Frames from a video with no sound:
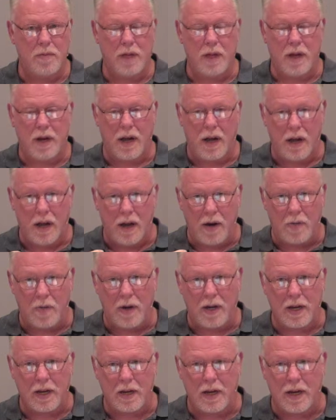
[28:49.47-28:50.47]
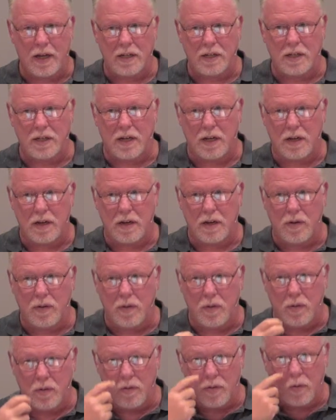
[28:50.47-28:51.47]
I recognize that
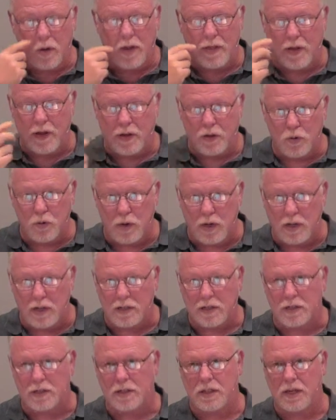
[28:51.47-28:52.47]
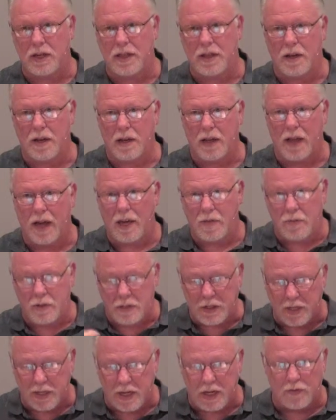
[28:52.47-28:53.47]
the way they do it is to say that life
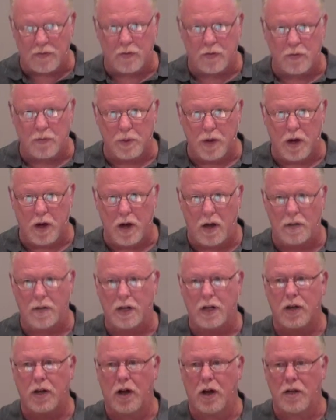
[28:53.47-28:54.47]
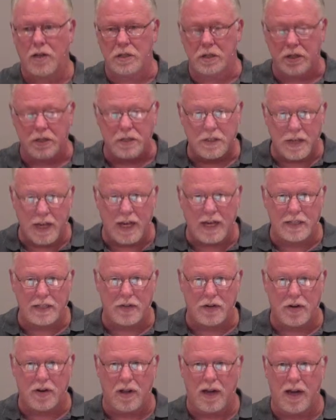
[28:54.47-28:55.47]
is a gift from God, that God sustains
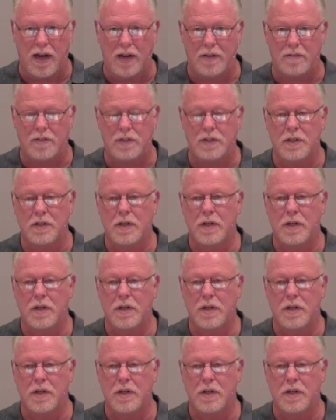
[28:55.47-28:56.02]
our lives,